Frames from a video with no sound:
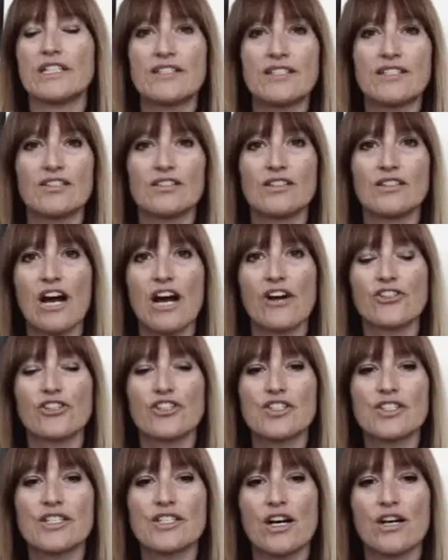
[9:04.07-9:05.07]
need to allow
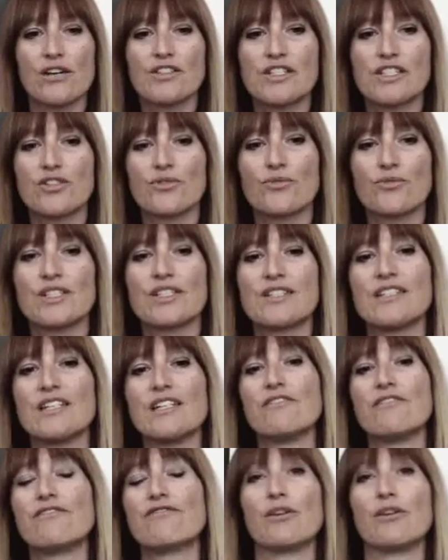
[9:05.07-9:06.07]
yourselves to
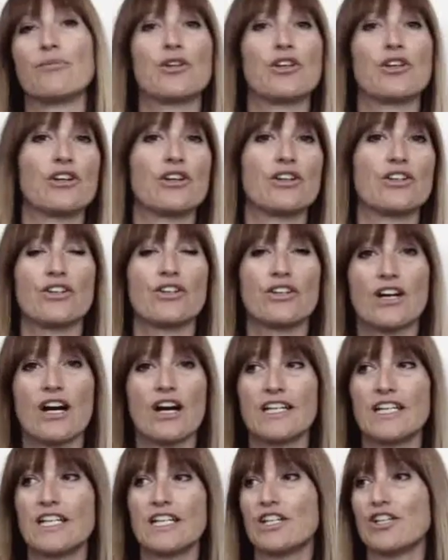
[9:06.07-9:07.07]
receive from your
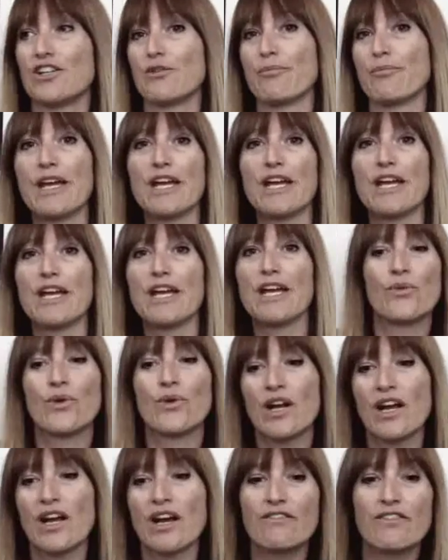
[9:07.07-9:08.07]
honey, your
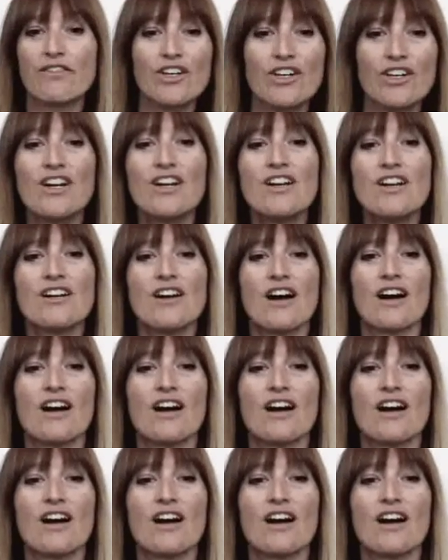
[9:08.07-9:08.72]
baby, whatever.